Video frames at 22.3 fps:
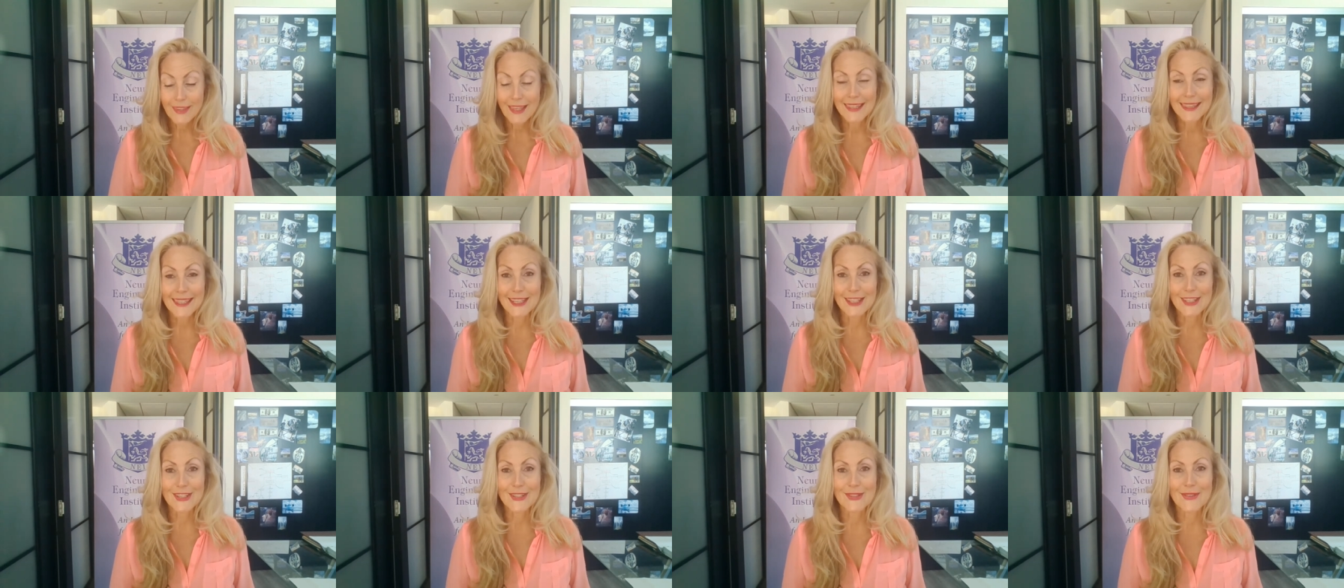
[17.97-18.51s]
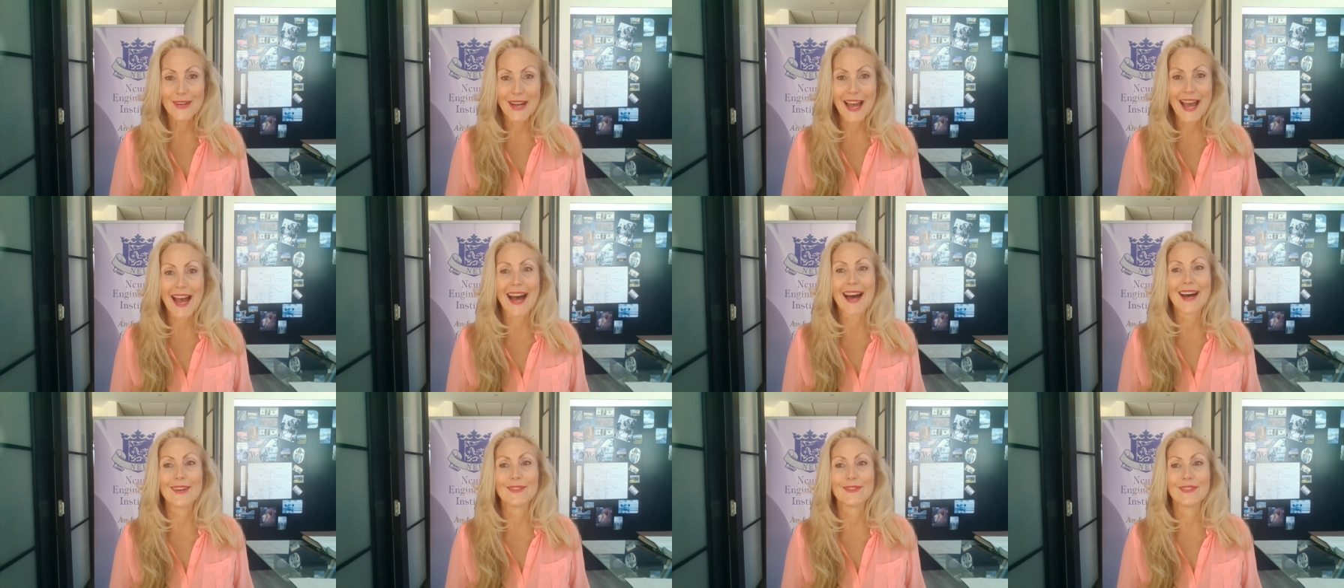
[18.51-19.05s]
that you
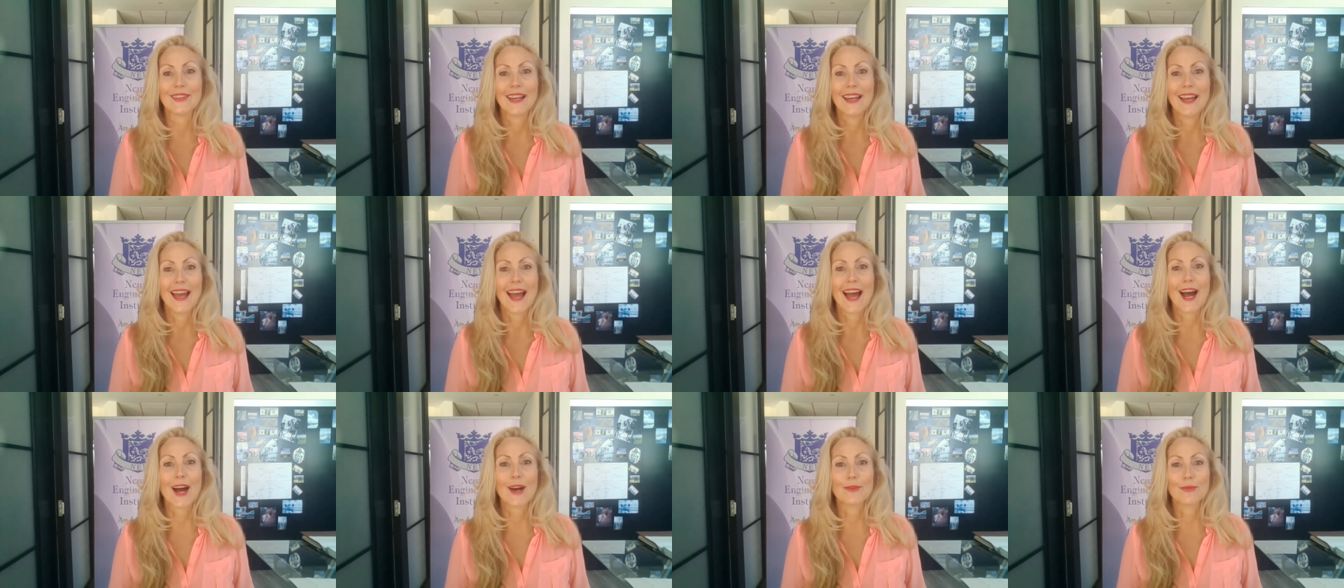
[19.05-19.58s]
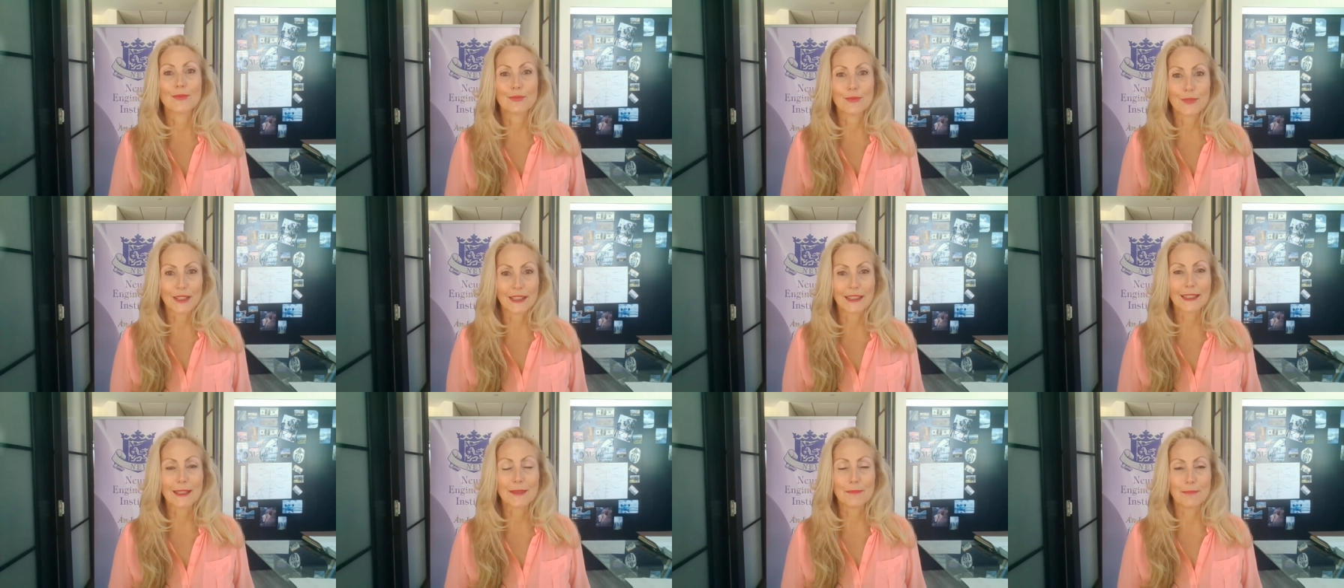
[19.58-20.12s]
have a
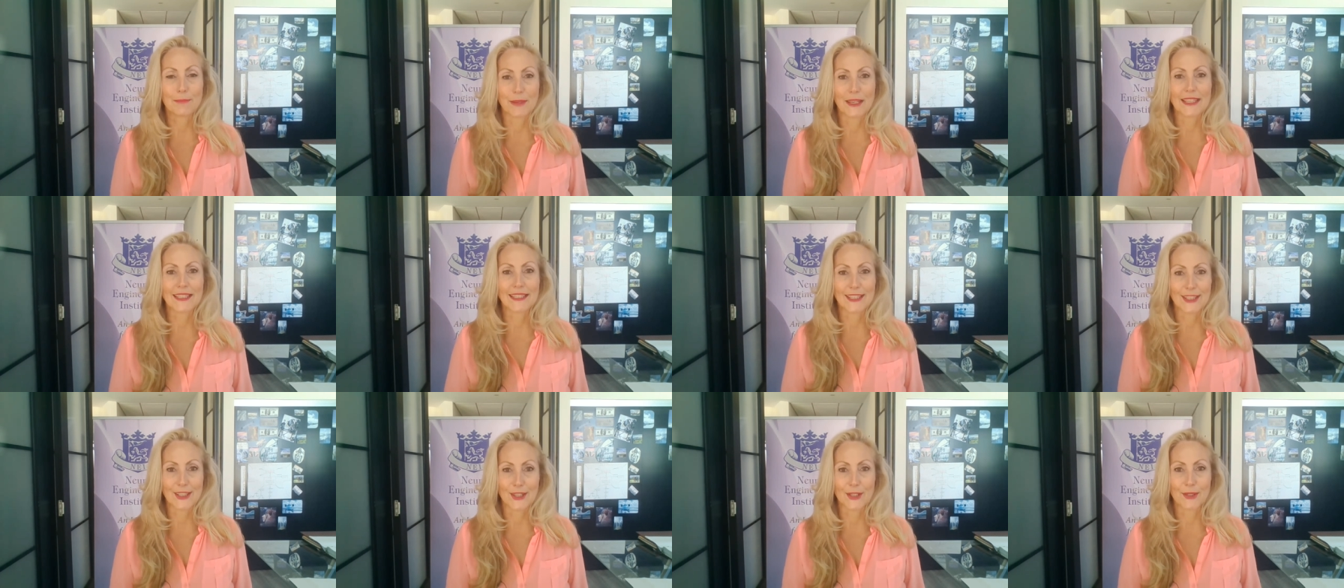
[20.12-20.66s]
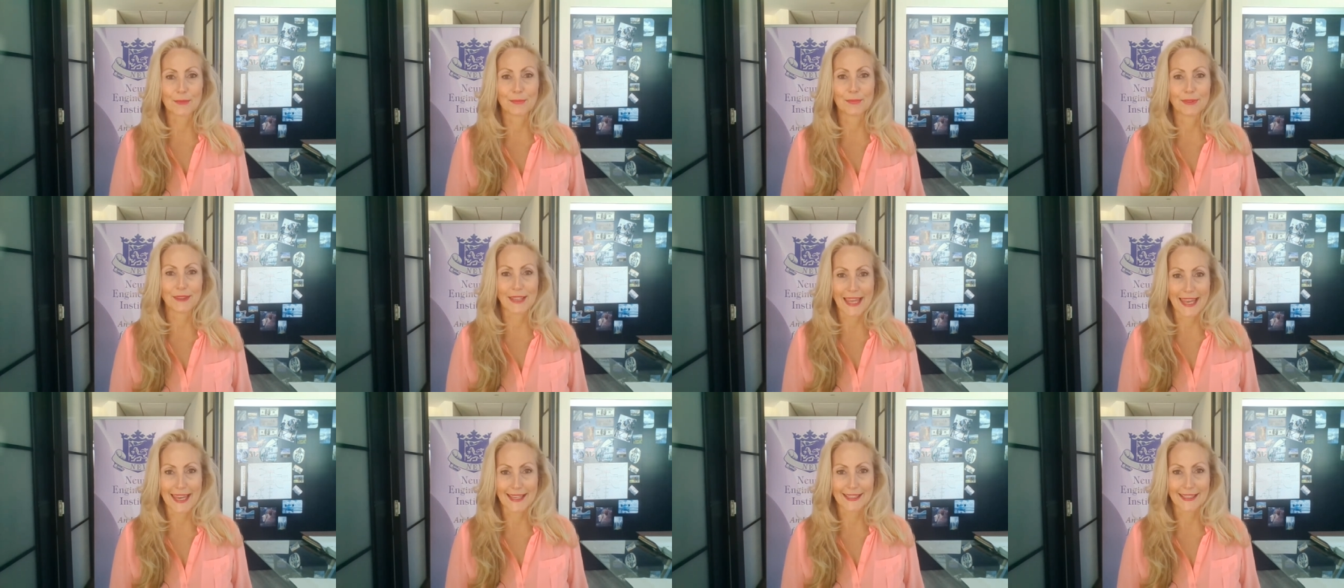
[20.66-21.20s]
really big year
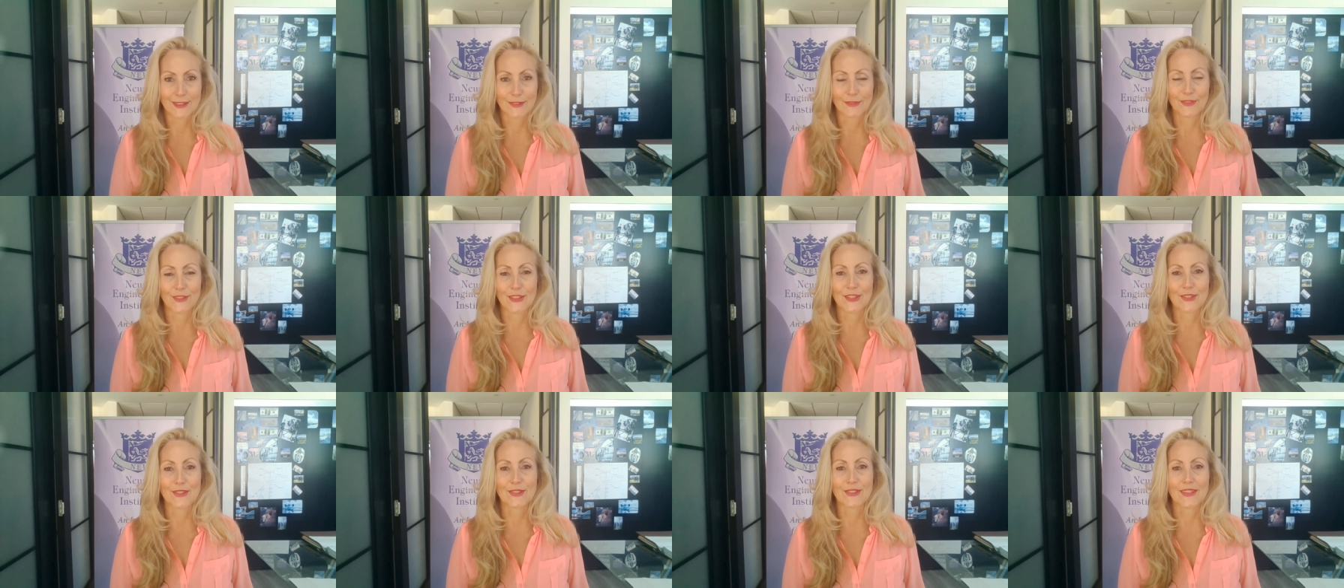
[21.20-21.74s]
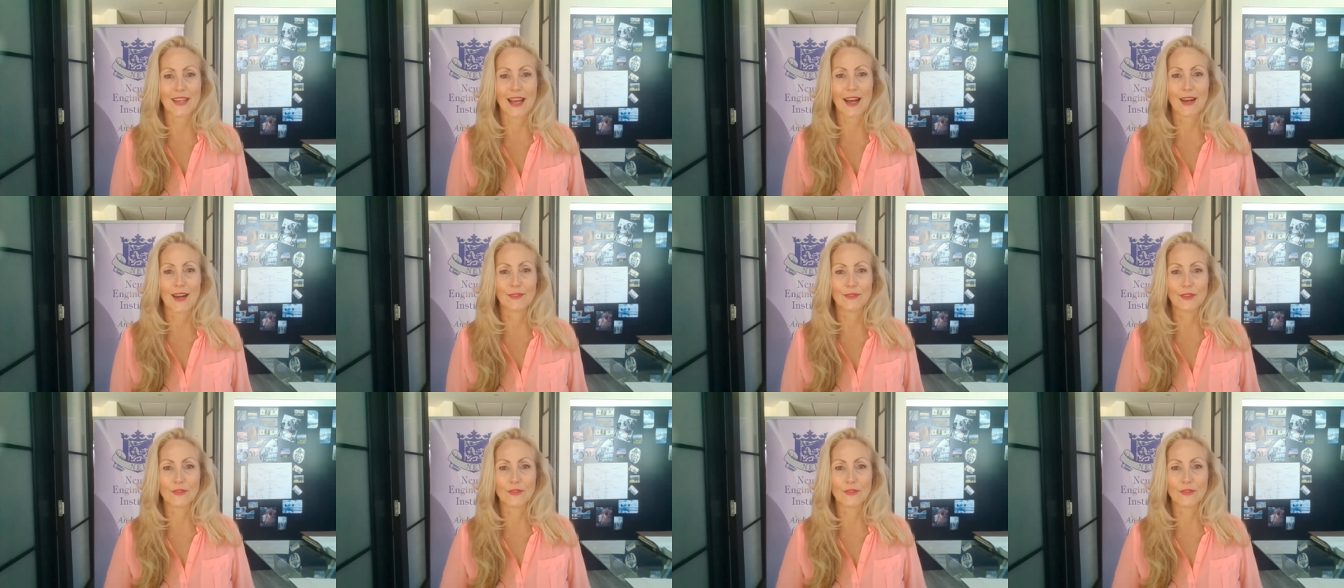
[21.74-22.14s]
planned for yourself.